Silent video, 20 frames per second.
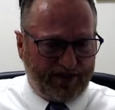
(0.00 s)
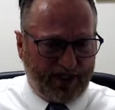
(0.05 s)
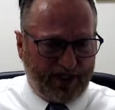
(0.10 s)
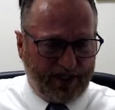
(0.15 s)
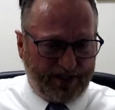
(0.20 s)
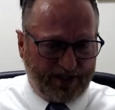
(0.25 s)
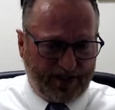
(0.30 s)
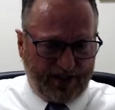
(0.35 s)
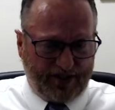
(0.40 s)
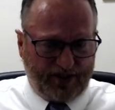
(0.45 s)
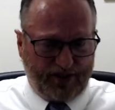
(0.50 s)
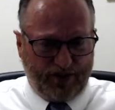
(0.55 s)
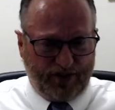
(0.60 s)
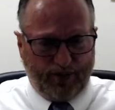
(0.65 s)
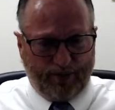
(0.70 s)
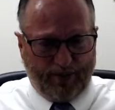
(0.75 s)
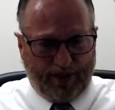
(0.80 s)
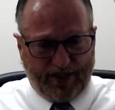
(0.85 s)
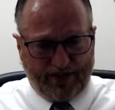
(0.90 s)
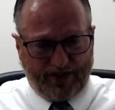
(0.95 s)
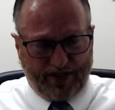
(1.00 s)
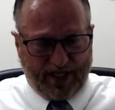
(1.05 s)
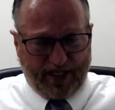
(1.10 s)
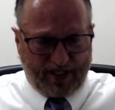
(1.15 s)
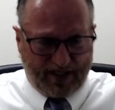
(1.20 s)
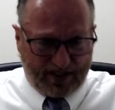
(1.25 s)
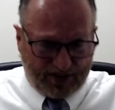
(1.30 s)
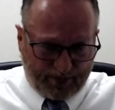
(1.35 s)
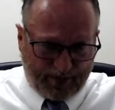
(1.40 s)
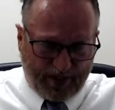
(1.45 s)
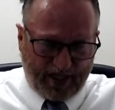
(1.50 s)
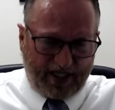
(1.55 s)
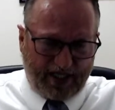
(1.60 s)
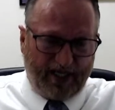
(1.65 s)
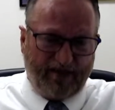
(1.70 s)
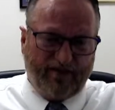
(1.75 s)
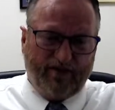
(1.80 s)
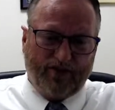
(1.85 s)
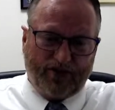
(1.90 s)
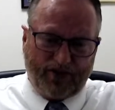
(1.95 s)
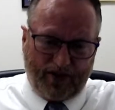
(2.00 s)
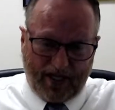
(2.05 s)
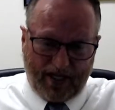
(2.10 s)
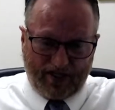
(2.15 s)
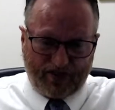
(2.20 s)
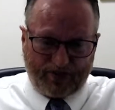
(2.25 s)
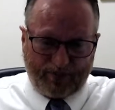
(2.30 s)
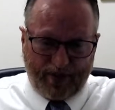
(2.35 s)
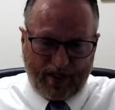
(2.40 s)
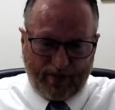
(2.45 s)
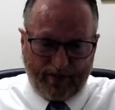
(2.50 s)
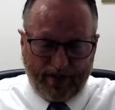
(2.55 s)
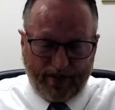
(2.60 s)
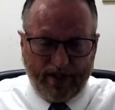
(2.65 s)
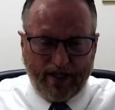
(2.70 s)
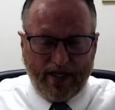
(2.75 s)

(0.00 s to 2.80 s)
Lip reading: Let's get you your paycheck, let's break even with your house payment,